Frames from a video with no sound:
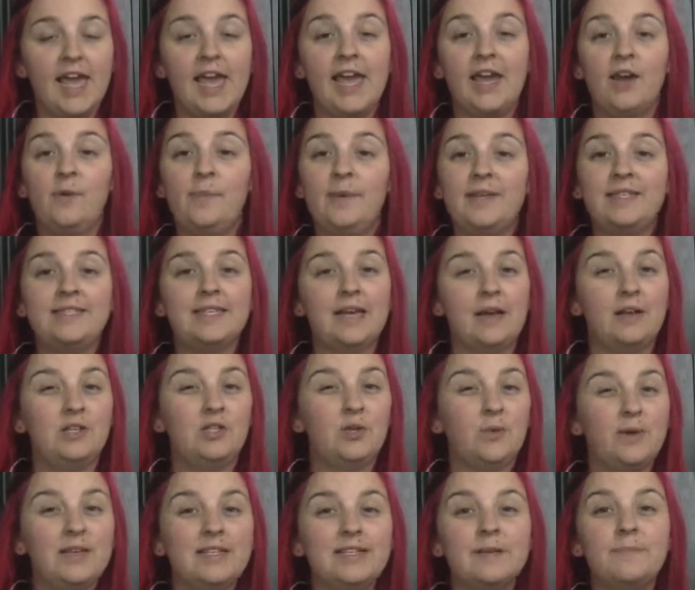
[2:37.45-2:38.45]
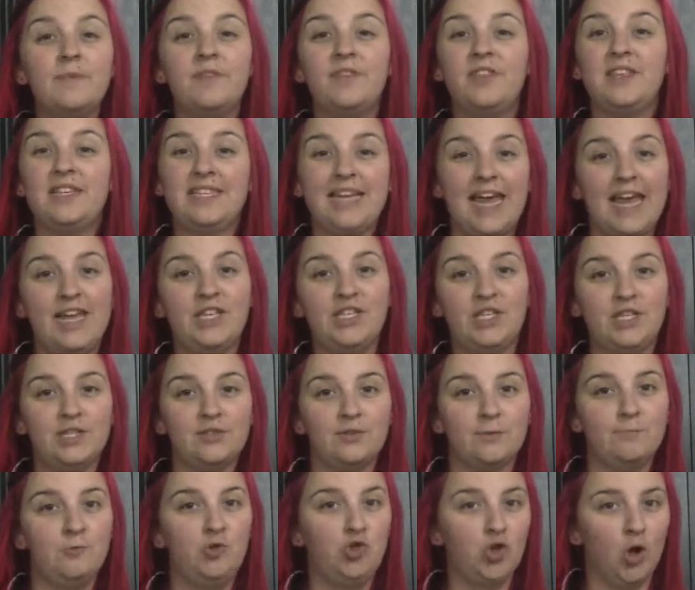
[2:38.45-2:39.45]
He'll be doing some of the teachings
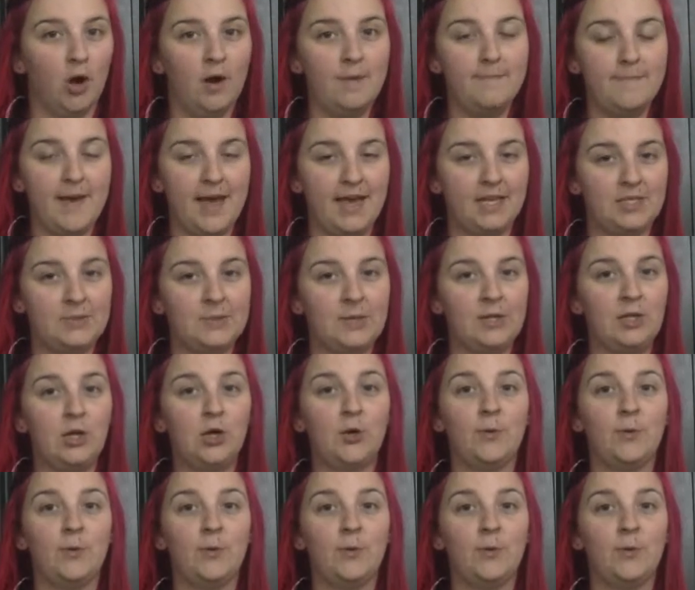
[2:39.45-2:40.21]
from John Maxwell,